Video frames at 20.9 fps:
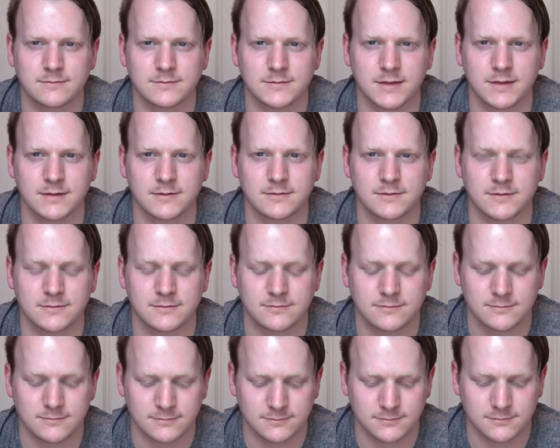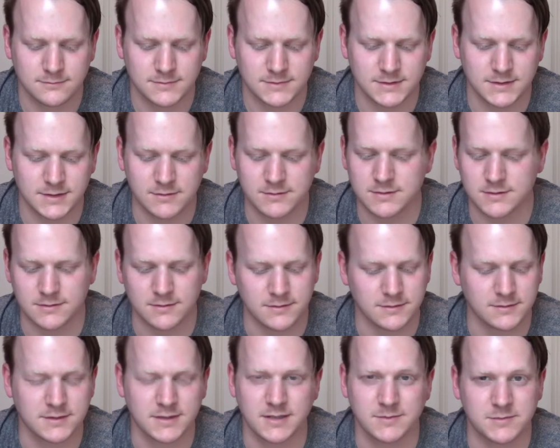I don't know. That was a
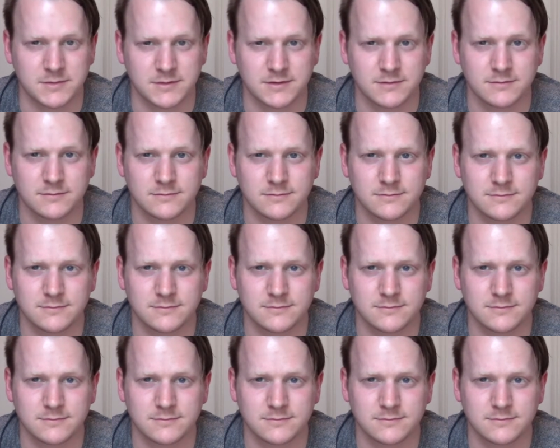long time ago.